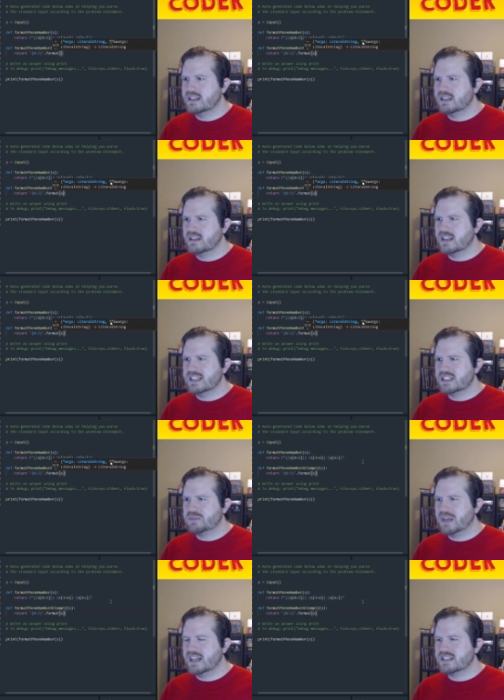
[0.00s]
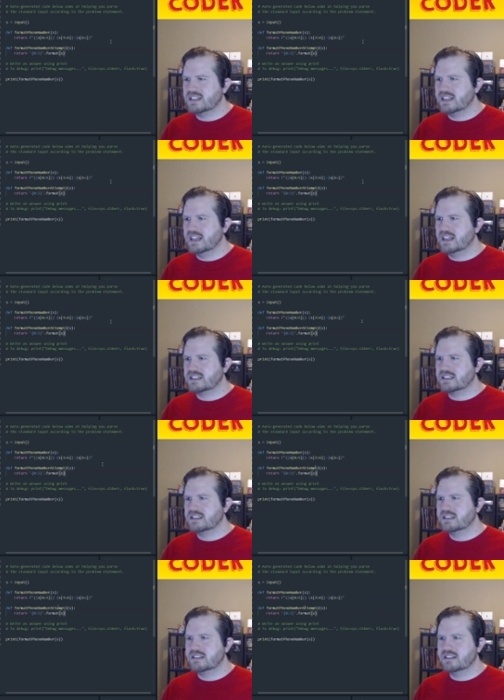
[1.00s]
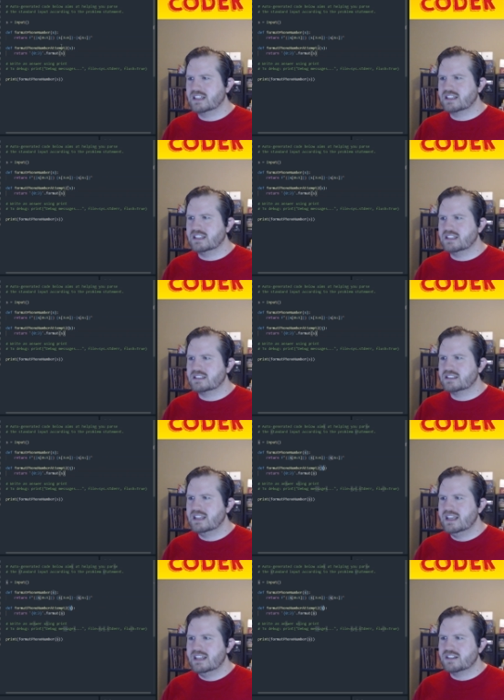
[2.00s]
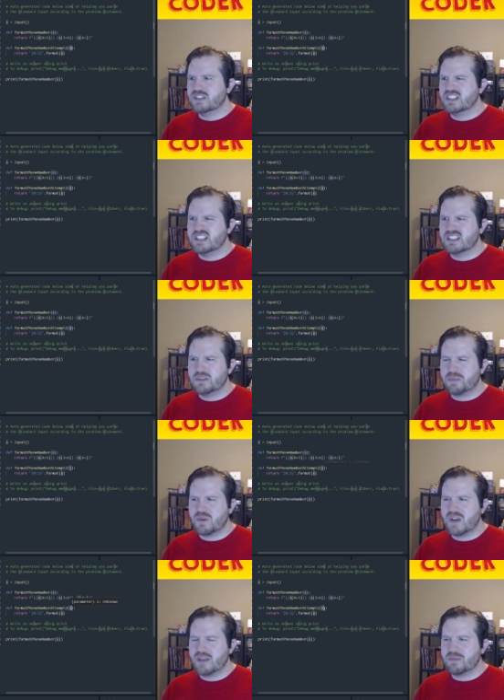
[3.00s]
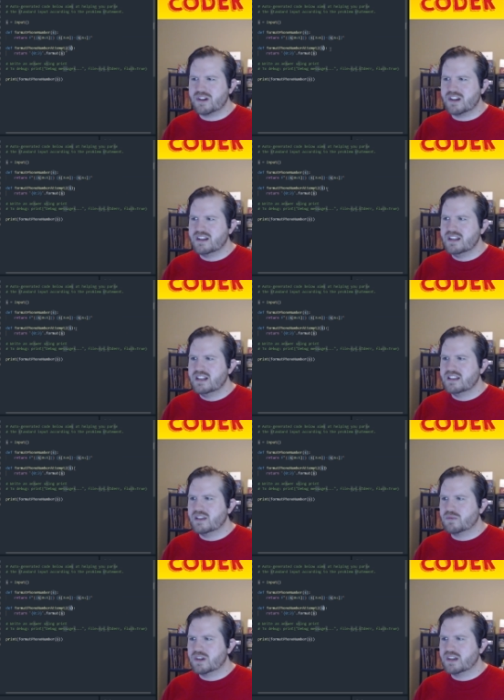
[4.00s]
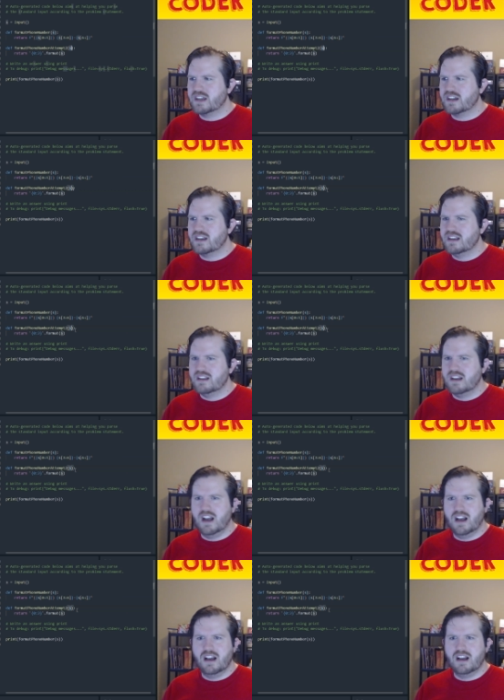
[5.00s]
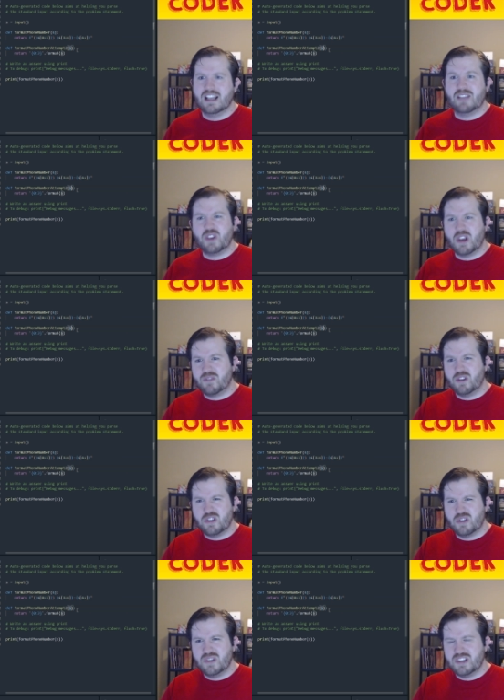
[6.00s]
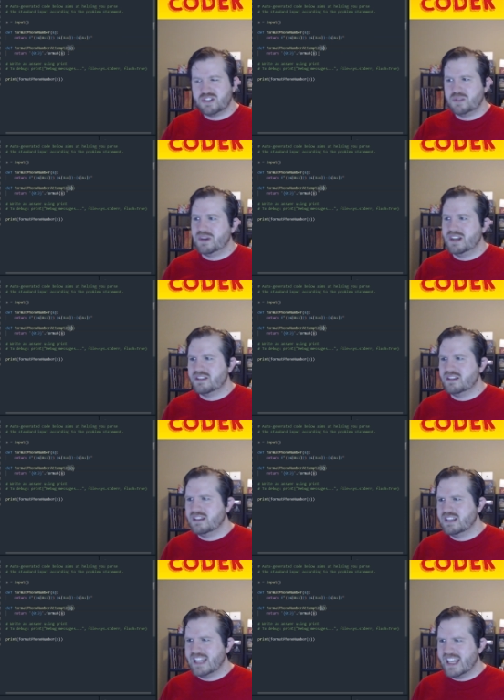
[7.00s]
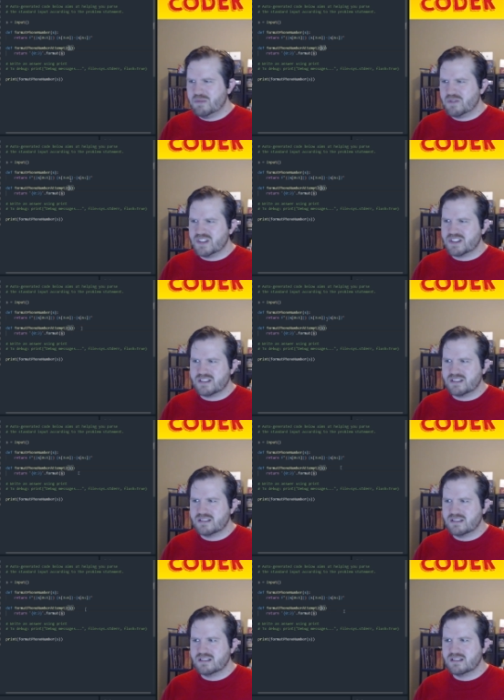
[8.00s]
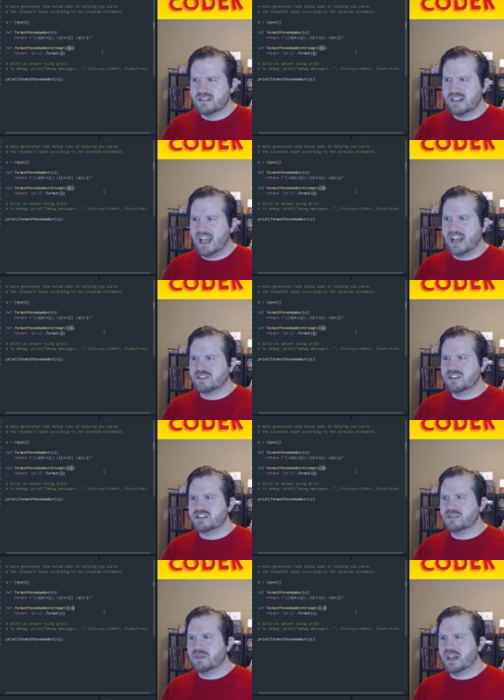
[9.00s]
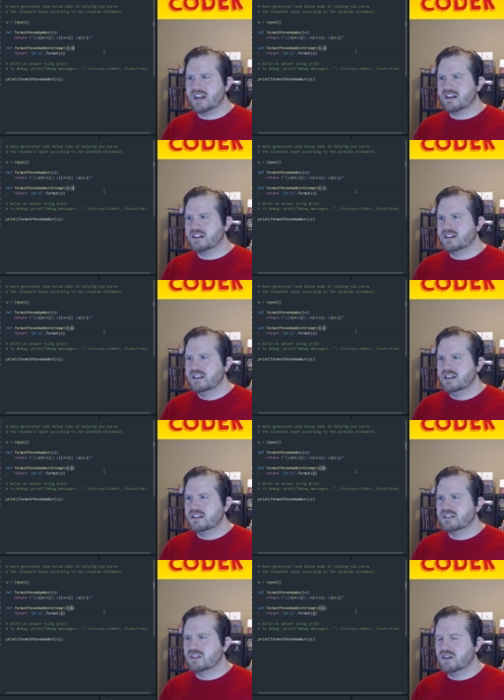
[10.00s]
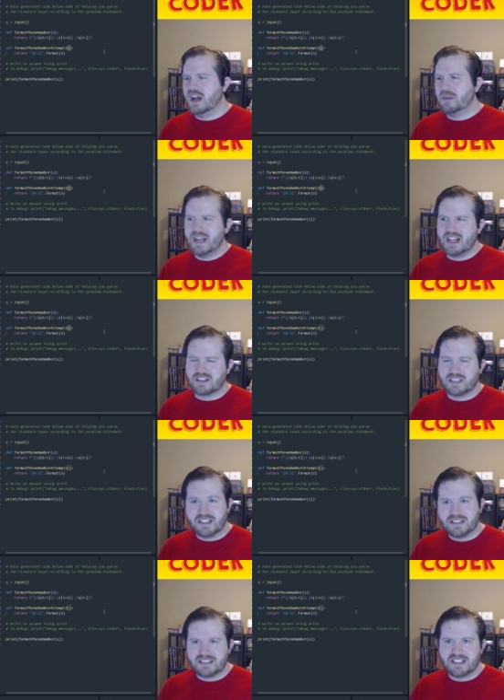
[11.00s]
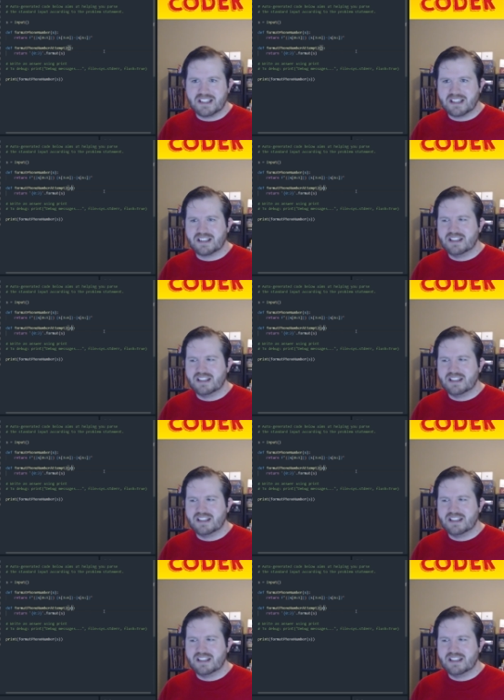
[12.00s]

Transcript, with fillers: and let's pass an S like this. So this is the parameter that we're here. If you're newish to Python, the name of this actually doesn't matter. So I might actually say like